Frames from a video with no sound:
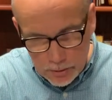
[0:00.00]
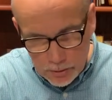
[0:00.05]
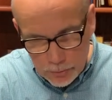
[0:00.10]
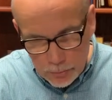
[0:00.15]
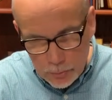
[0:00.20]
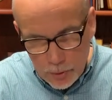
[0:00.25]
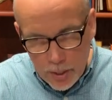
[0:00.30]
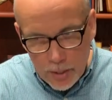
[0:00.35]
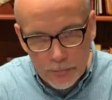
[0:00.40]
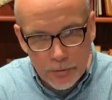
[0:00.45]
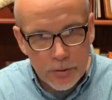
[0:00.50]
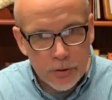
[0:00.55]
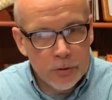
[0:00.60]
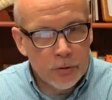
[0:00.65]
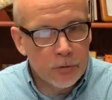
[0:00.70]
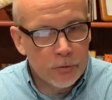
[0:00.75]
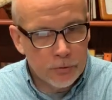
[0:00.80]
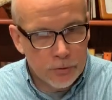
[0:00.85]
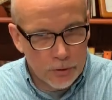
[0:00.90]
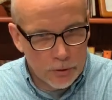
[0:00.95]
you haven't
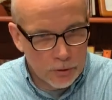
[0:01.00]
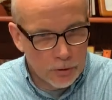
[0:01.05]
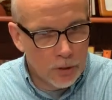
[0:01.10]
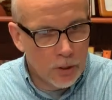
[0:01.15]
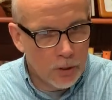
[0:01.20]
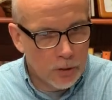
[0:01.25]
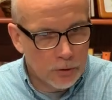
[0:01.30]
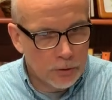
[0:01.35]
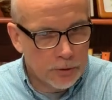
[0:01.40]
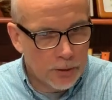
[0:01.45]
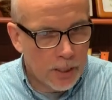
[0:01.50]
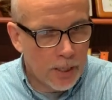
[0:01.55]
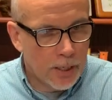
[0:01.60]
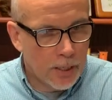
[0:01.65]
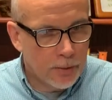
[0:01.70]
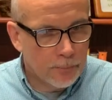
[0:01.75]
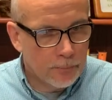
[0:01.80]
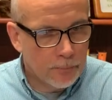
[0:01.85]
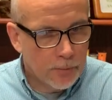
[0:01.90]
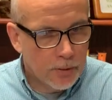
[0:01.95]
used in a long
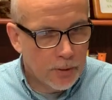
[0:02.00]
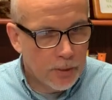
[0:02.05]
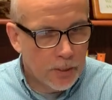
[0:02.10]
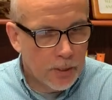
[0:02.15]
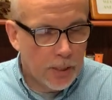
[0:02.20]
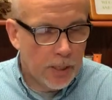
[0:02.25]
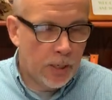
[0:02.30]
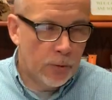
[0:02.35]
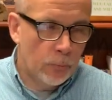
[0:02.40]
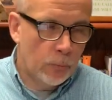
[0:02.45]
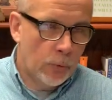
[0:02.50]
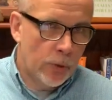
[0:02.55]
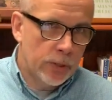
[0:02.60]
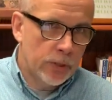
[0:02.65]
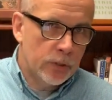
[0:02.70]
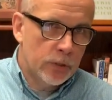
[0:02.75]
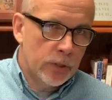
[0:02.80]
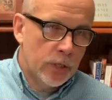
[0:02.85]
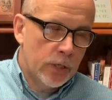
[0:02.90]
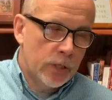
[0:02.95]
time. And
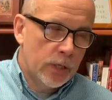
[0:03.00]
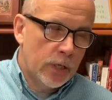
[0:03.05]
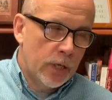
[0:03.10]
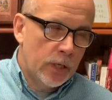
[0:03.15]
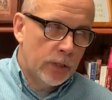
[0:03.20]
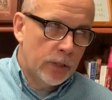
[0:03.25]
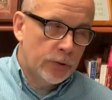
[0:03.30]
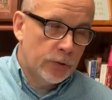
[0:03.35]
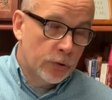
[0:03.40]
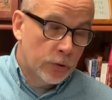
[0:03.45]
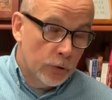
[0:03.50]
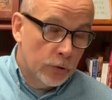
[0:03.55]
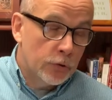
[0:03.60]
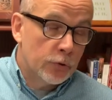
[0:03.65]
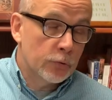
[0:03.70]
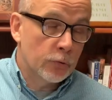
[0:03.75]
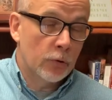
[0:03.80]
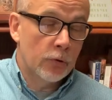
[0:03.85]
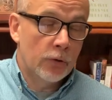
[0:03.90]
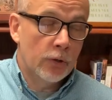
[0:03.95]
when it's a good
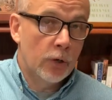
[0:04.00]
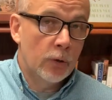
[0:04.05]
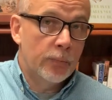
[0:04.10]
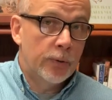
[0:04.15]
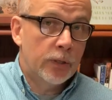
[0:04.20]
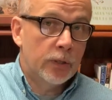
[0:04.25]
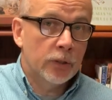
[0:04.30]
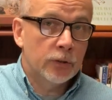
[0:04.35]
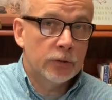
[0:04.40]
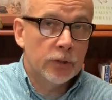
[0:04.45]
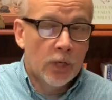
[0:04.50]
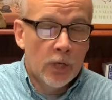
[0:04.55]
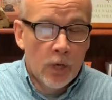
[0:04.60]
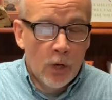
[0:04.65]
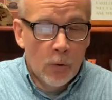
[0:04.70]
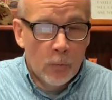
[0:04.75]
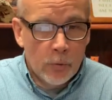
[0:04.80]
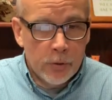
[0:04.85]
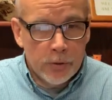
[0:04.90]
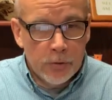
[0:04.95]
sore, though, because
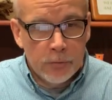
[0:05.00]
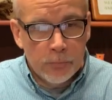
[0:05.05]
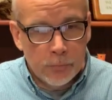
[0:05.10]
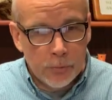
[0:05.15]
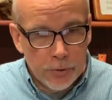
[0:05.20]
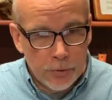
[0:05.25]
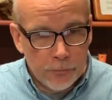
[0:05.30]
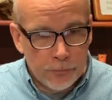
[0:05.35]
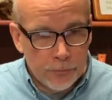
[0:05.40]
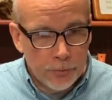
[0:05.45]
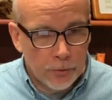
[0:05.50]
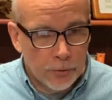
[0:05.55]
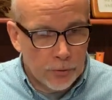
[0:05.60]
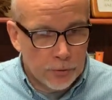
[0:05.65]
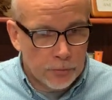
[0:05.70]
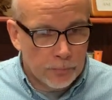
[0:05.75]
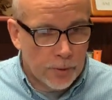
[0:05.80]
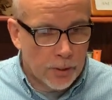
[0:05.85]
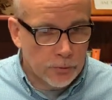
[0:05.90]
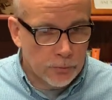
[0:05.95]
when you feel
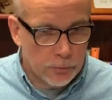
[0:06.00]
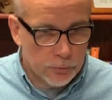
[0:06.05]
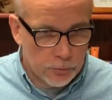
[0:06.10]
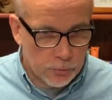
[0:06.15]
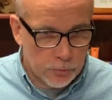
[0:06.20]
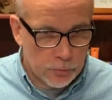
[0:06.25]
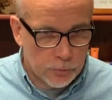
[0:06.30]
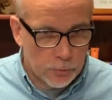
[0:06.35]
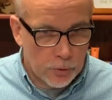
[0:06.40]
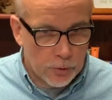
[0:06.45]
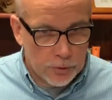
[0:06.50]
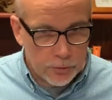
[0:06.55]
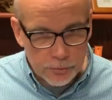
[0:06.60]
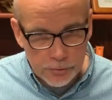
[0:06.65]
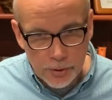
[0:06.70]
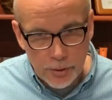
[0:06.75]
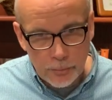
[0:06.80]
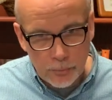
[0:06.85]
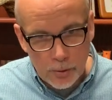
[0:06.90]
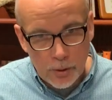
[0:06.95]
those muscles are sore, you're
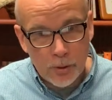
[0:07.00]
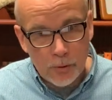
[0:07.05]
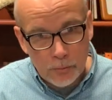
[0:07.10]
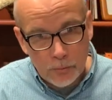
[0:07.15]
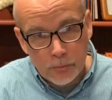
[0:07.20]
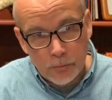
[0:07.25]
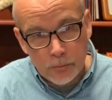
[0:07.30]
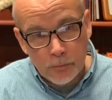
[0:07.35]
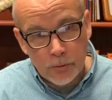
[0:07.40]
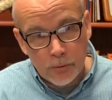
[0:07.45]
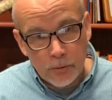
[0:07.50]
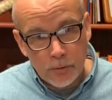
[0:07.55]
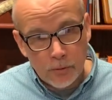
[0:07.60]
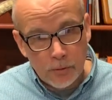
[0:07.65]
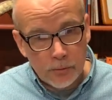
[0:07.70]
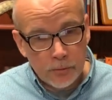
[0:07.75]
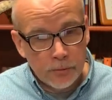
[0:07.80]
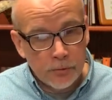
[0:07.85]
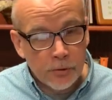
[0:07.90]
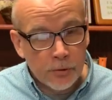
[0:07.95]
saying, well,
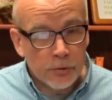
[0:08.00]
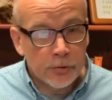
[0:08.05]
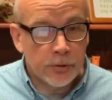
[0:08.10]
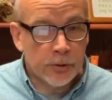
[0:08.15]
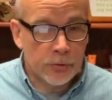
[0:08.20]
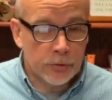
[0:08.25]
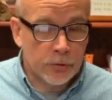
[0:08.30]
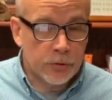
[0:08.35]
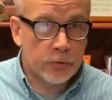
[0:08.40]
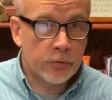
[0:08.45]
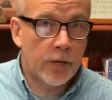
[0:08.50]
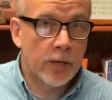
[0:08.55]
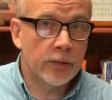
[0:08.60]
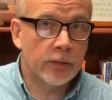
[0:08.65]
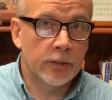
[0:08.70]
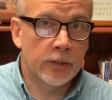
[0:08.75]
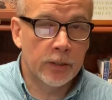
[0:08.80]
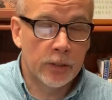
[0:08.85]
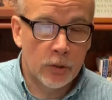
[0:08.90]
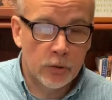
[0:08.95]
you can see you're
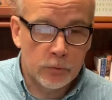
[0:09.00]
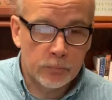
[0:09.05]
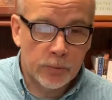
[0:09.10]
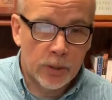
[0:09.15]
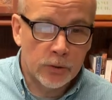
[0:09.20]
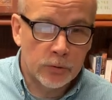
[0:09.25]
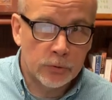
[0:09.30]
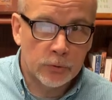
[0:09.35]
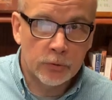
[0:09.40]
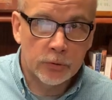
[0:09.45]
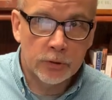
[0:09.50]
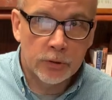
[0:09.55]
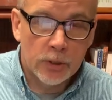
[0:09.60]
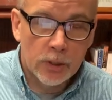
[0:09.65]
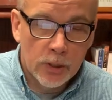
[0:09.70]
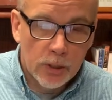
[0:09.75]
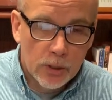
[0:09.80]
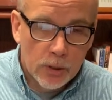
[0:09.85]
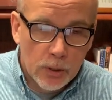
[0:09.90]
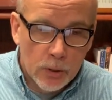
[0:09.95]
strengthening those muscles.
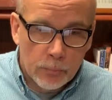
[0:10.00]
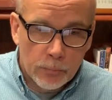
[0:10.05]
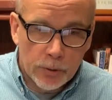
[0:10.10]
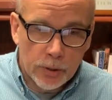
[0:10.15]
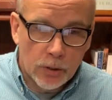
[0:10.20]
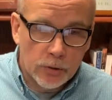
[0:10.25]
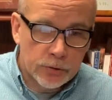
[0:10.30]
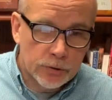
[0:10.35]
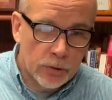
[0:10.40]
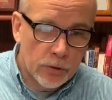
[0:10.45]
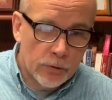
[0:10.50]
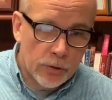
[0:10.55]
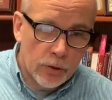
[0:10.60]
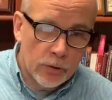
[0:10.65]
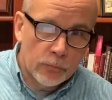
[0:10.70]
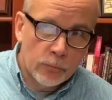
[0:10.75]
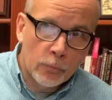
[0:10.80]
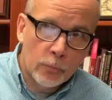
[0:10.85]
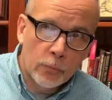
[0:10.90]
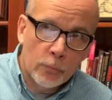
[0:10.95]
But also,
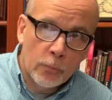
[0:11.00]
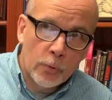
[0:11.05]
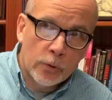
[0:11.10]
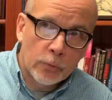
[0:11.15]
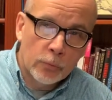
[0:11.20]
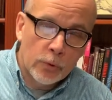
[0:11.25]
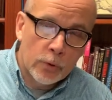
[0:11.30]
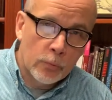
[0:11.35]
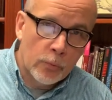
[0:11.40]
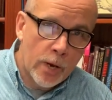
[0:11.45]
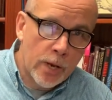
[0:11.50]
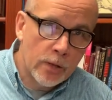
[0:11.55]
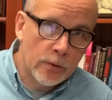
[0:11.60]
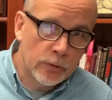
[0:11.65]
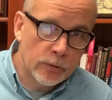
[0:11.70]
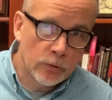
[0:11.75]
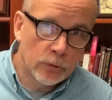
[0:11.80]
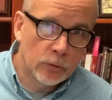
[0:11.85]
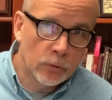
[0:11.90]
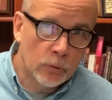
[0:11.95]
though, when we weigh in
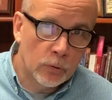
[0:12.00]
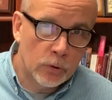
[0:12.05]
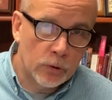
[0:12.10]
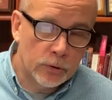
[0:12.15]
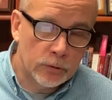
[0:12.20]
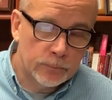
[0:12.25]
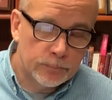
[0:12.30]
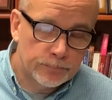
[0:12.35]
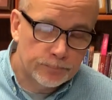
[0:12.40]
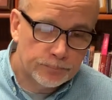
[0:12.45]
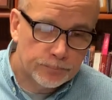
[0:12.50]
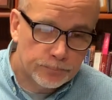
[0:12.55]
on the Lord,